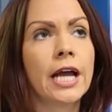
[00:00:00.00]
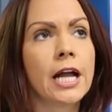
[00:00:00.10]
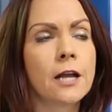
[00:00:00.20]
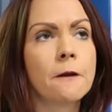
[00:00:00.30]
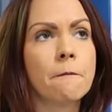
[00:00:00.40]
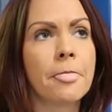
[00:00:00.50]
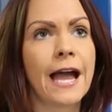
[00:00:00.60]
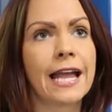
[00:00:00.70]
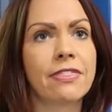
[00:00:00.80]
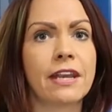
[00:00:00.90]
Um,
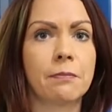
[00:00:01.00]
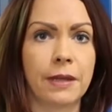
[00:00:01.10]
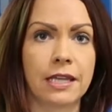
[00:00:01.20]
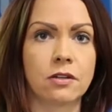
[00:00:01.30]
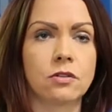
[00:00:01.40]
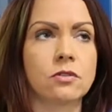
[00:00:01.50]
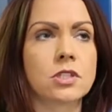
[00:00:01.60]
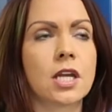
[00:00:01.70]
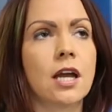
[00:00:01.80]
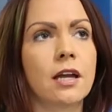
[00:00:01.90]
I then
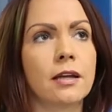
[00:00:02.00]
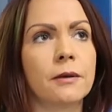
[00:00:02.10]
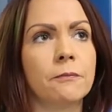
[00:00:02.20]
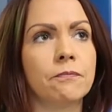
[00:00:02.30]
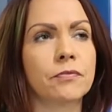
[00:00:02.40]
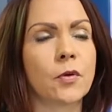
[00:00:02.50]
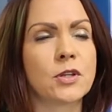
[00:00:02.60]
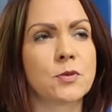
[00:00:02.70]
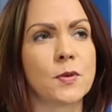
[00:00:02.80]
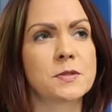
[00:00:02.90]
appealed, um,
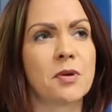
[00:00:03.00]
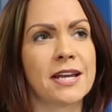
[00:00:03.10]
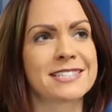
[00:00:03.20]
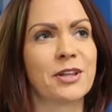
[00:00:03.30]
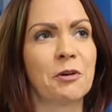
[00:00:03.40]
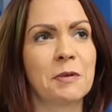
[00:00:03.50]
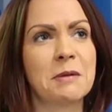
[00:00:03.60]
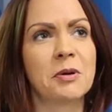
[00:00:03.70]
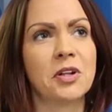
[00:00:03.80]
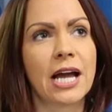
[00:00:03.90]
which won't surprise a lot of
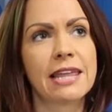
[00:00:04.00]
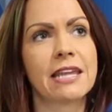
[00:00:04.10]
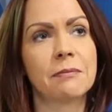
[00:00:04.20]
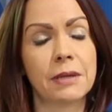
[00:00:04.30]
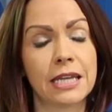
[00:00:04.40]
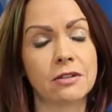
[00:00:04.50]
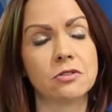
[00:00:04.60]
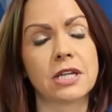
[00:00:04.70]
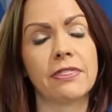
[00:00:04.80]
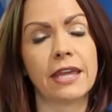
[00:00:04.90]
people, I then
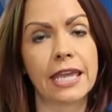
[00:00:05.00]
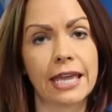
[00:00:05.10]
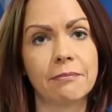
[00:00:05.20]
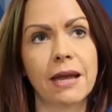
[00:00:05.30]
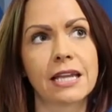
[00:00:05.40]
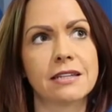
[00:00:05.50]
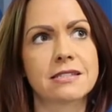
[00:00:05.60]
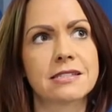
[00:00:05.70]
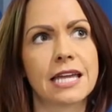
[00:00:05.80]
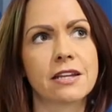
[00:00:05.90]
appealed and they came back and
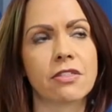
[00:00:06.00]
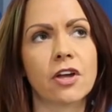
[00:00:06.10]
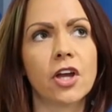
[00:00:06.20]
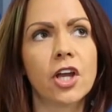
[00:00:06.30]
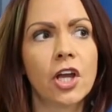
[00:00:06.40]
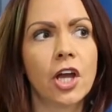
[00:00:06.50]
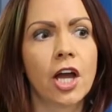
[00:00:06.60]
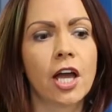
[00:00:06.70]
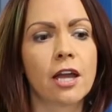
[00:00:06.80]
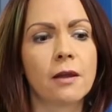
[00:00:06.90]
said that
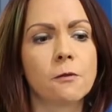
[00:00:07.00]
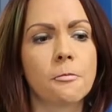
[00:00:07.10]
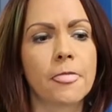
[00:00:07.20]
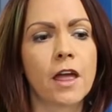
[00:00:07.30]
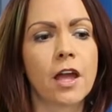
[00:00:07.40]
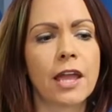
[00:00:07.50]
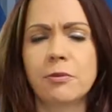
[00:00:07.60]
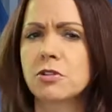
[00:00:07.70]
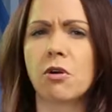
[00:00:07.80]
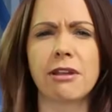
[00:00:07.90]
um, it
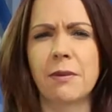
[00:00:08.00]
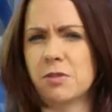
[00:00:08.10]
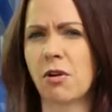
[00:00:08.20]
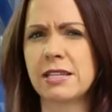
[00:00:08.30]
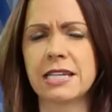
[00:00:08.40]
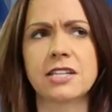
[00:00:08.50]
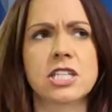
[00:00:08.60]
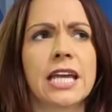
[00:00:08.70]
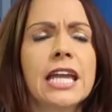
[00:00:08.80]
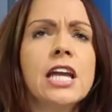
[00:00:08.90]
was it was crazy
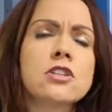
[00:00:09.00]
actually.